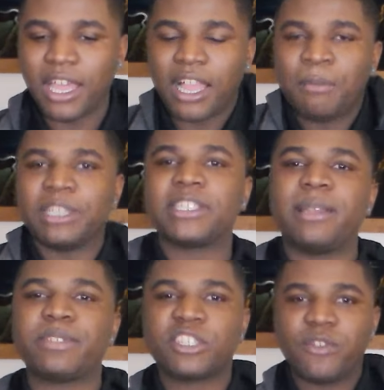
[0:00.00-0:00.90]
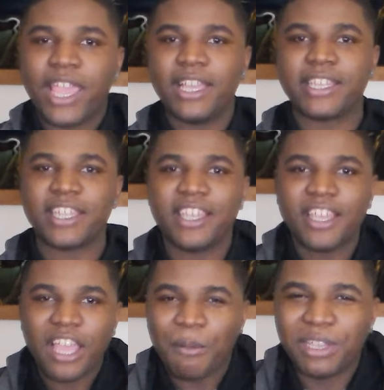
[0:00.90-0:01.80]
Like, I'm gonna sit up straight,
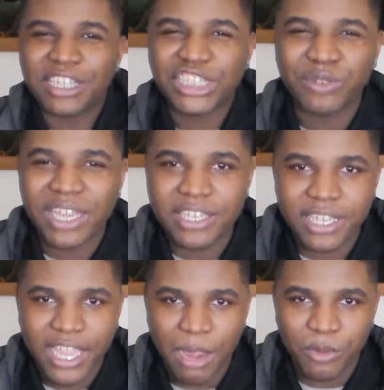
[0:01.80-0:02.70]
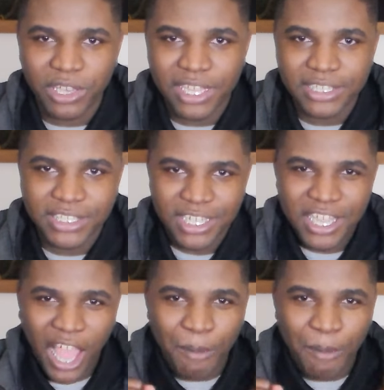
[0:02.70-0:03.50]
I'm gonna look straight into the camera lens,